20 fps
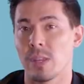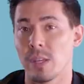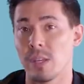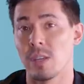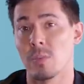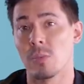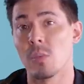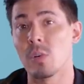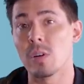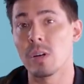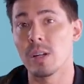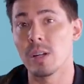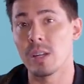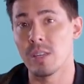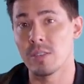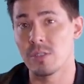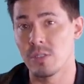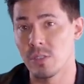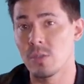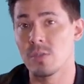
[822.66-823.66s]
The
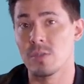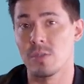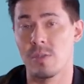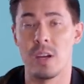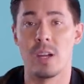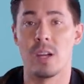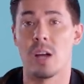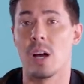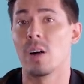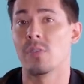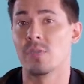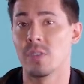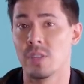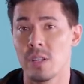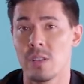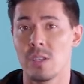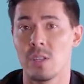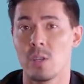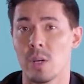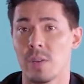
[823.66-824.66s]
Kimura is used very often
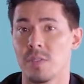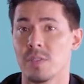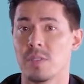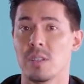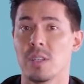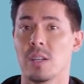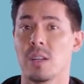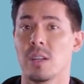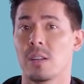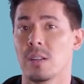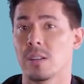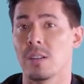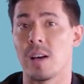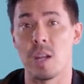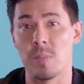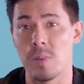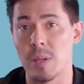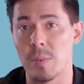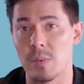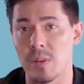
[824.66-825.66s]
in the UFC, and a
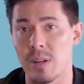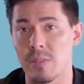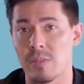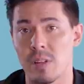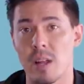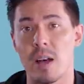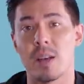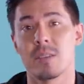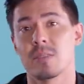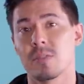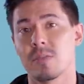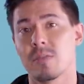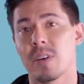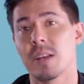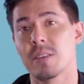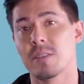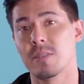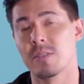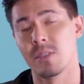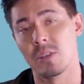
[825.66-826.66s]
lot of people have lost
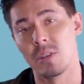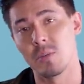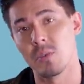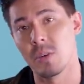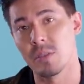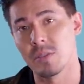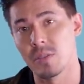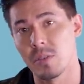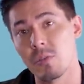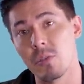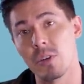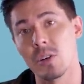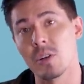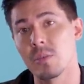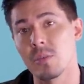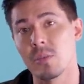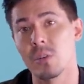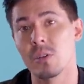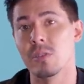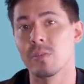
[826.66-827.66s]
fights to Kimura. It's a
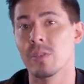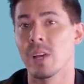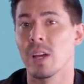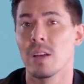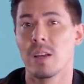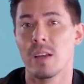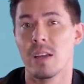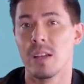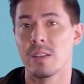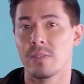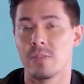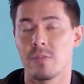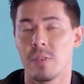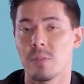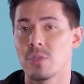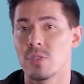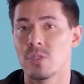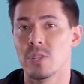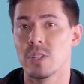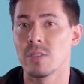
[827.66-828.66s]
real move. It's
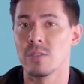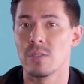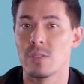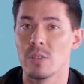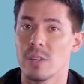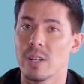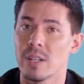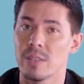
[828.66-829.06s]
from jiu-jitsu.